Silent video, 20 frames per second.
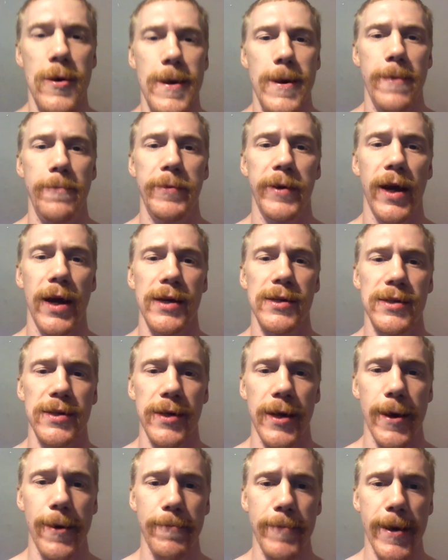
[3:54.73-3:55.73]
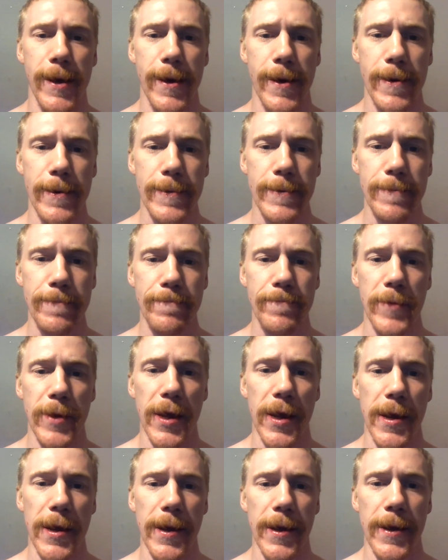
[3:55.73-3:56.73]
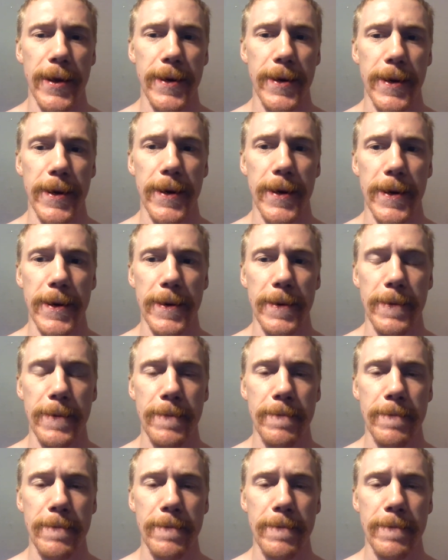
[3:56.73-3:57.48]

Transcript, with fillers: hope you guys can help me out and uh,